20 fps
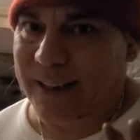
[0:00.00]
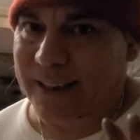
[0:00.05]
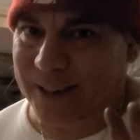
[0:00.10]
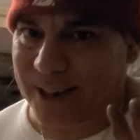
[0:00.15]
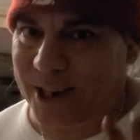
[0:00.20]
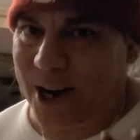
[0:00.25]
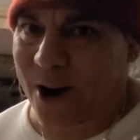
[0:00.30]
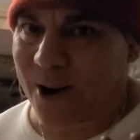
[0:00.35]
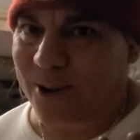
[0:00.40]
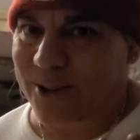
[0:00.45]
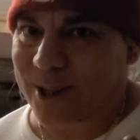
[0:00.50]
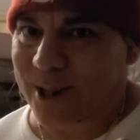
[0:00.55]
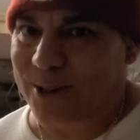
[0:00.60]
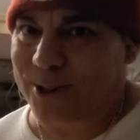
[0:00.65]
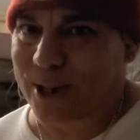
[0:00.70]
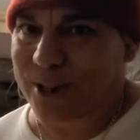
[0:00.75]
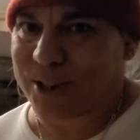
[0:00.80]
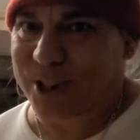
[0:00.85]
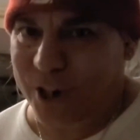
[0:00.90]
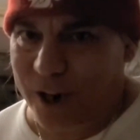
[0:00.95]
you know,
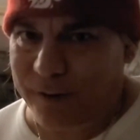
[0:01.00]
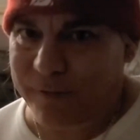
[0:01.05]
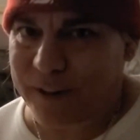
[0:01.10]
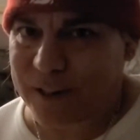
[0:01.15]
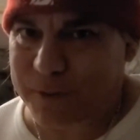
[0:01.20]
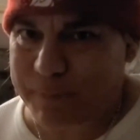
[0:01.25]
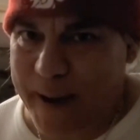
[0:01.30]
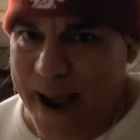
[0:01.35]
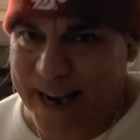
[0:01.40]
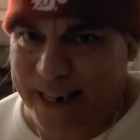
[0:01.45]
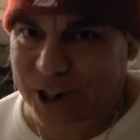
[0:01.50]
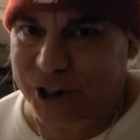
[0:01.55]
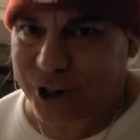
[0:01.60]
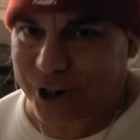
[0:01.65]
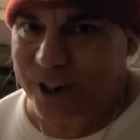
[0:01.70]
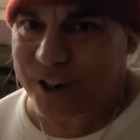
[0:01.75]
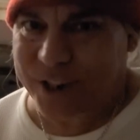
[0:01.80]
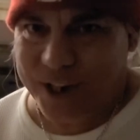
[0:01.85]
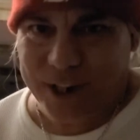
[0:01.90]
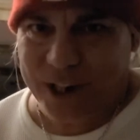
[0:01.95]
the service manager
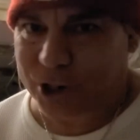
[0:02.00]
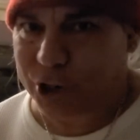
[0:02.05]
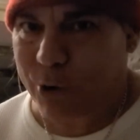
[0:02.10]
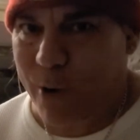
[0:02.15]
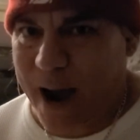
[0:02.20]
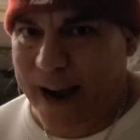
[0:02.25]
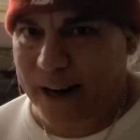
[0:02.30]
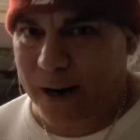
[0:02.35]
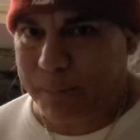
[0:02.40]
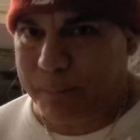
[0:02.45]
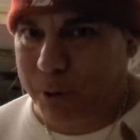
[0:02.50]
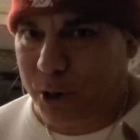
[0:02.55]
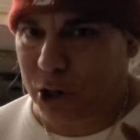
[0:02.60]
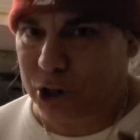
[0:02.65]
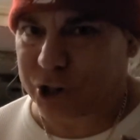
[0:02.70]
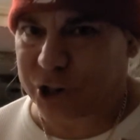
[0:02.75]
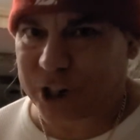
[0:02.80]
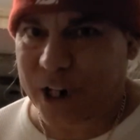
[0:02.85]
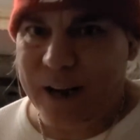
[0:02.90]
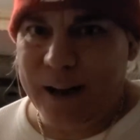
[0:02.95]
is going to try to
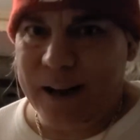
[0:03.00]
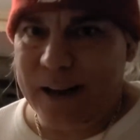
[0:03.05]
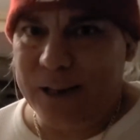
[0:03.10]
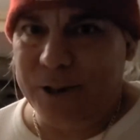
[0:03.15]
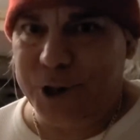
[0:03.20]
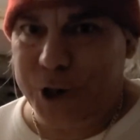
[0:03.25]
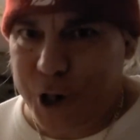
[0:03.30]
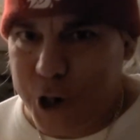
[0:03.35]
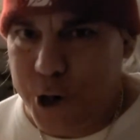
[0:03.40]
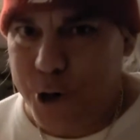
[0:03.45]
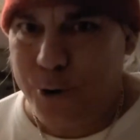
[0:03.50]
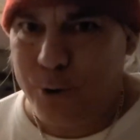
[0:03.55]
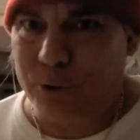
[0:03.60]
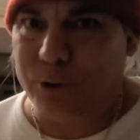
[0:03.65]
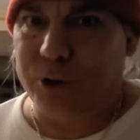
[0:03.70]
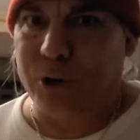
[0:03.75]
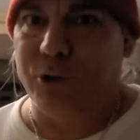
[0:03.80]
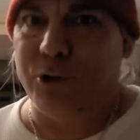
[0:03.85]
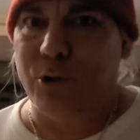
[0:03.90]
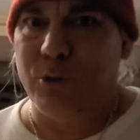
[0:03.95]
push you
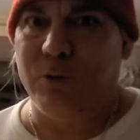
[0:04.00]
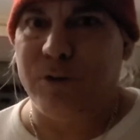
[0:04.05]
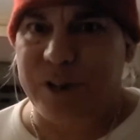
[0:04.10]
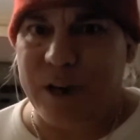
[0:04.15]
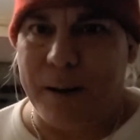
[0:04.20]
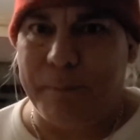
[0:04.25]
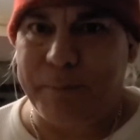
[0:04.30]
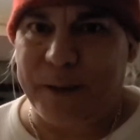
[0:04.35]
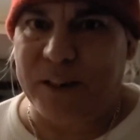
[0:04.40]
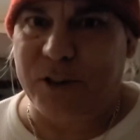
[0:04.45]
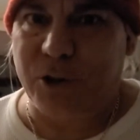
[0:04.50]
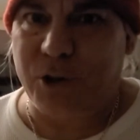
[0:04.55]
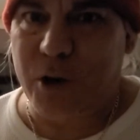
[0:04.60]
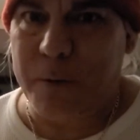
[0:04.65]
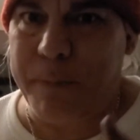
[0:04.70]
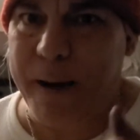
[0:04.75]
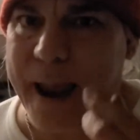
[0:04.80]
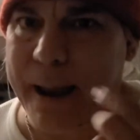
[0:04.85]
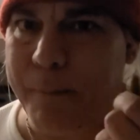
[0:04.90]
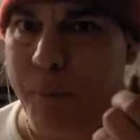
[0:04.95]
to do something so you
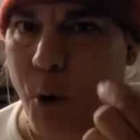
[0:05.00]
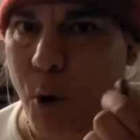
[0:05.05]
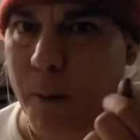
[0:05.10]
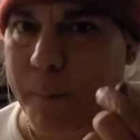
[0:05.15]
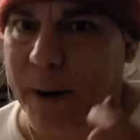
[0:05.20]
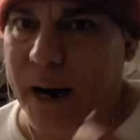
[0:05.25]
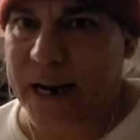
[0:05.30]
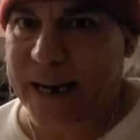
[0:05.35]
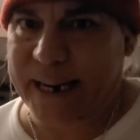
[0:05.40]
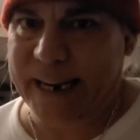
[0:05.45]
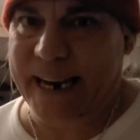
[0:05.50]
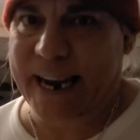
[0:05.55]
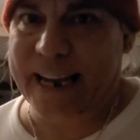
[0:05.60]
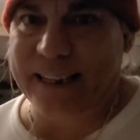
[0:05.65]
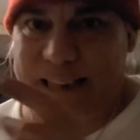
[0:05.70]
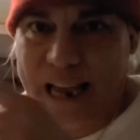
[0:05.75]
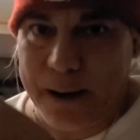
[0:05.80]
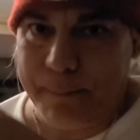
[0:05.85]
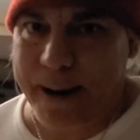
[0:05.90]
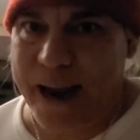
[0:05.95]
pay more money and
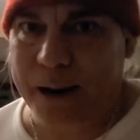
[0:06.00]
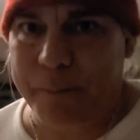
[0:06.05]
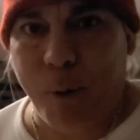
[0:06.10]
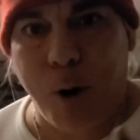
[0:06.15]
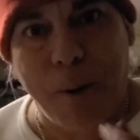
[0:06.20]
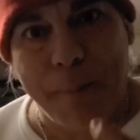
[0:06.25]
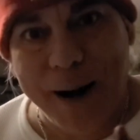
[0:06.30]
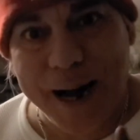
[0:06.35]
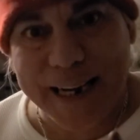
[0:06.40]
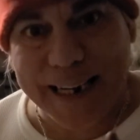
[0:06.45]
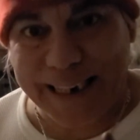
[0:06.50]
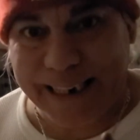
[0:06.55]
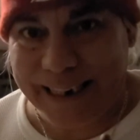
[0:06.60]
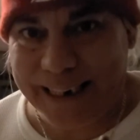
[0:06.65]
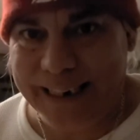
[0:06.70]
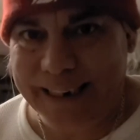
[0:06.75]
they make more money.